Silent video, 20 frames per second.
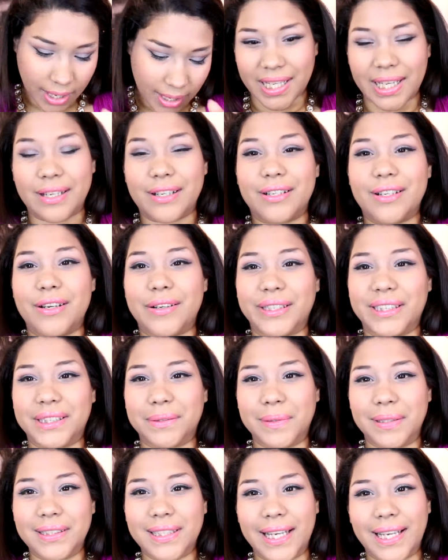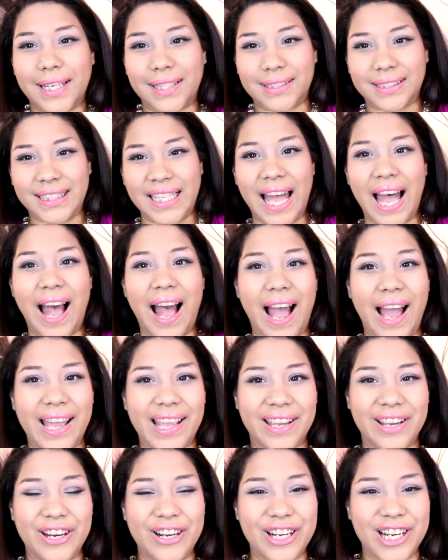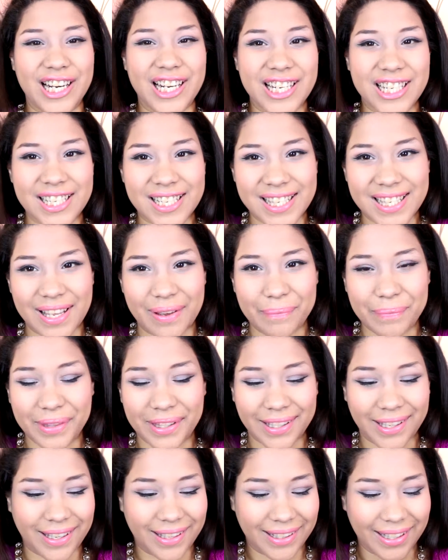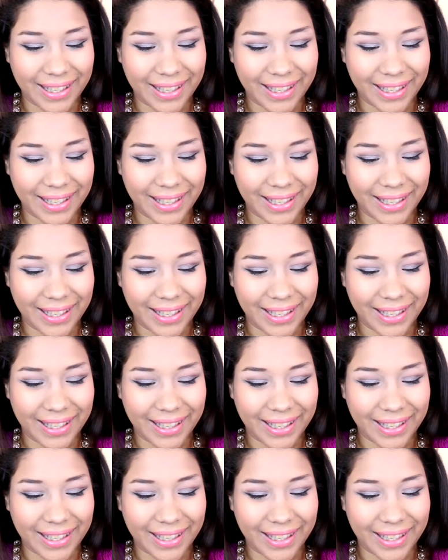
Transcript: I don't know, it smells like a tire or something.